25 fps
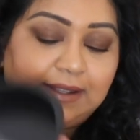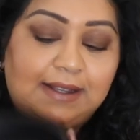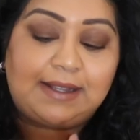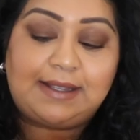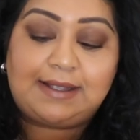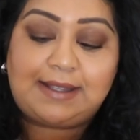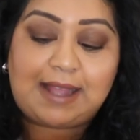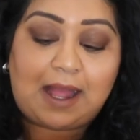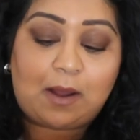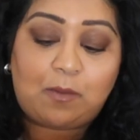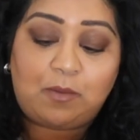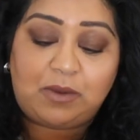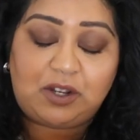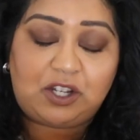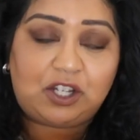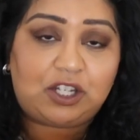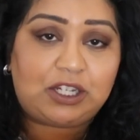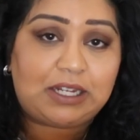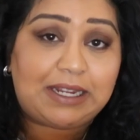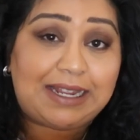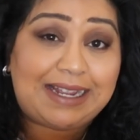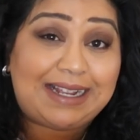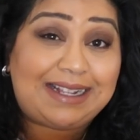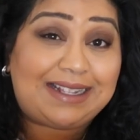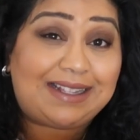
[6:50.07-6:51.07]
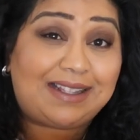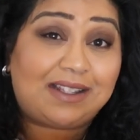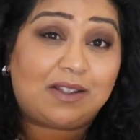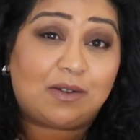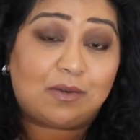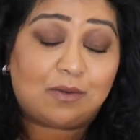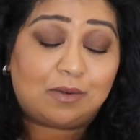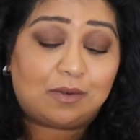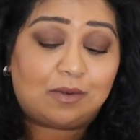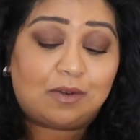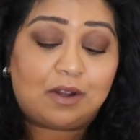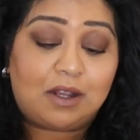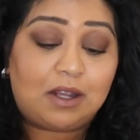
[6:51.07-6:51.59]
like sandwich tins
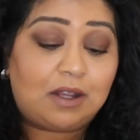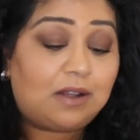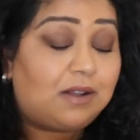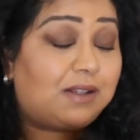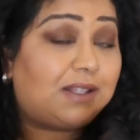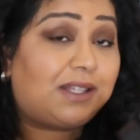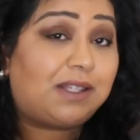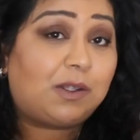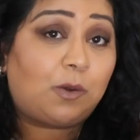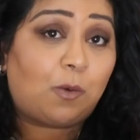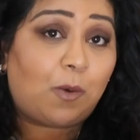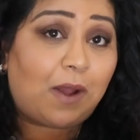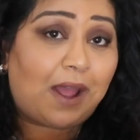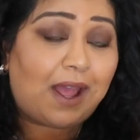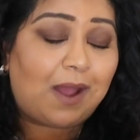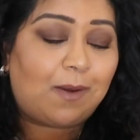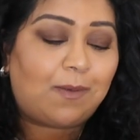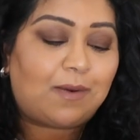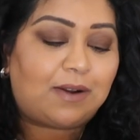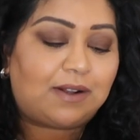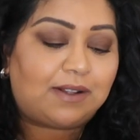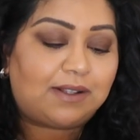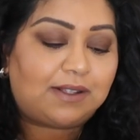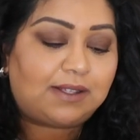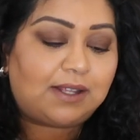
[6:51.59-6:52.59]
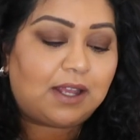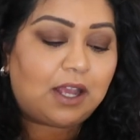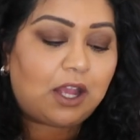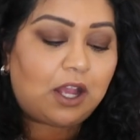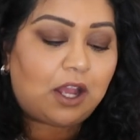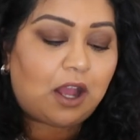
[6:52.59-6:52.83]
or square ones.